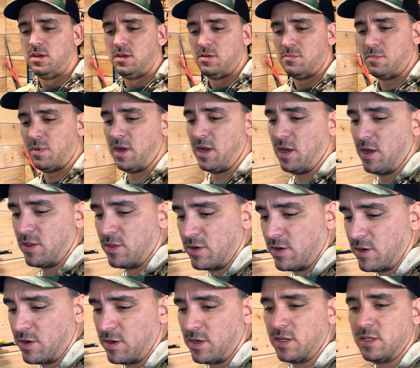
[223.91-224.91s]
my
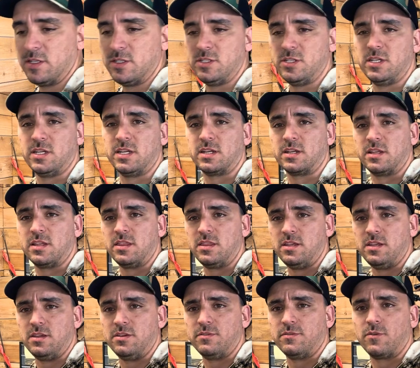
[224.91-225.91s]
other jig the